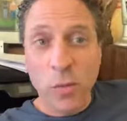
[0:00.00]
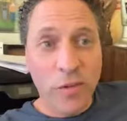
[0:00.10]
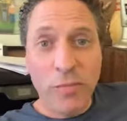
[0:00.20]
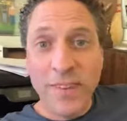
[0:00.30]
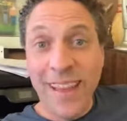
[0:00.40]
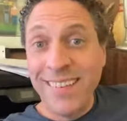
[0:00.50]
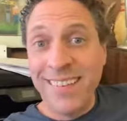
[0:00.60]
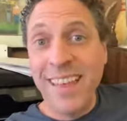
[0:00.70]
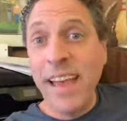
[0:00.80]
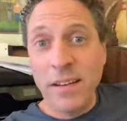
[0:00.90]
10
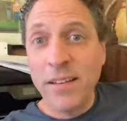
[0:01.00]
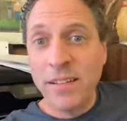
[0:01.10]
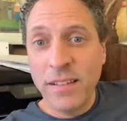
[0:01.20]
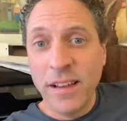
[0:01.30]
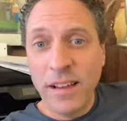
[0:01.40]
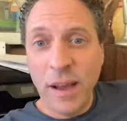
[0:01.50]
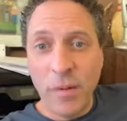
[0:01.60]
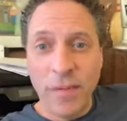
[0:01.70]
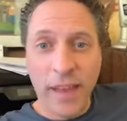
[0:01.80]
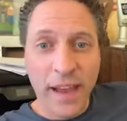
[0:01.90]
to 10.
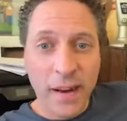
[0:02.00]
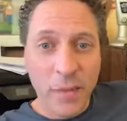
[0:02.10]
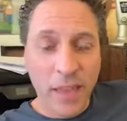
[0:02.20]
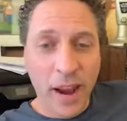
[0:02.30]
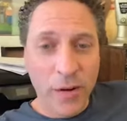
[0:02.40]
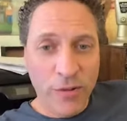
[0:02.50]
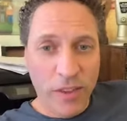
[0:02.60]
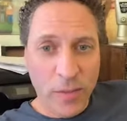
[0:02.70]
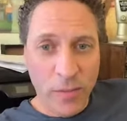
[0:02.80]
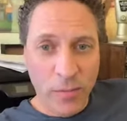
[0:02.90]
How about that? I mean, the
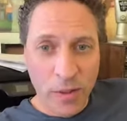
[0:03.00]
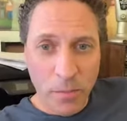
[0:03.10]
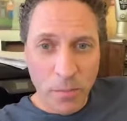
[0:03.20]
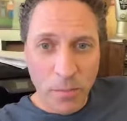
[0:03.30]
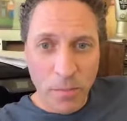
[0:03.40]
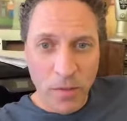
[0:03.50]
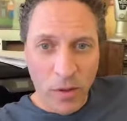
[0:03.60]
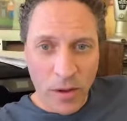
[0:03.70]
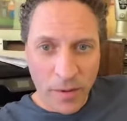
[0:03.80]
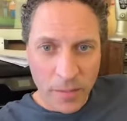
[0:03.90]
hours tend to be really
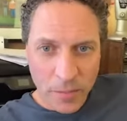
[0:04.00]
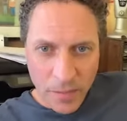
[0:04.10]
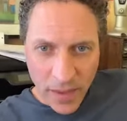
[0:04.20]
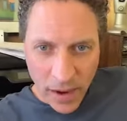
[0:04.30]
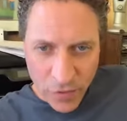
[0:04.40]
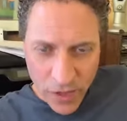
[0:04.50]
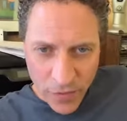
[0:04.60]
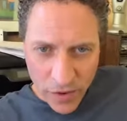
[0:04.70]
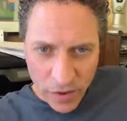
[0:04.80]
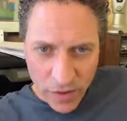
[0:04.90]
long. How
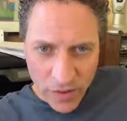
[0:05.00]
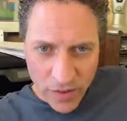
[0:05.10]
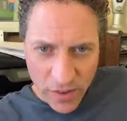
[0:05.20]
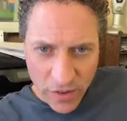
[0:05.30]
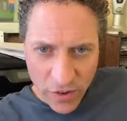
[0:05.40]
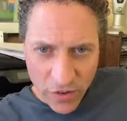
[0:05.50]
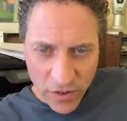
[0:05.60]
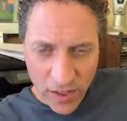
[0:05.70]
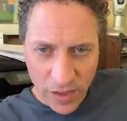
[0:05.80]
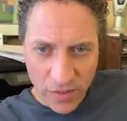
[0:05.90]
difficult is the
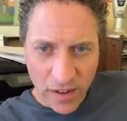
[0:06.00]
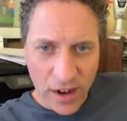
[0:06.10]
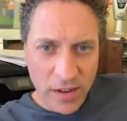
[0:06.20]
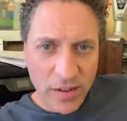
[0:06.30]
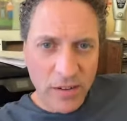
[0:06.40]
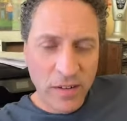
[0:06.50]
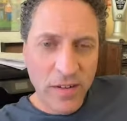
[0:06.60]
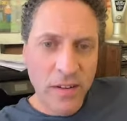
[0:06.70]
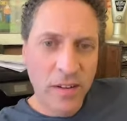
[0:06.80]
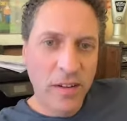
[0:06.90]
decision to kill off a
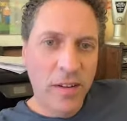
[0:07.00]
character?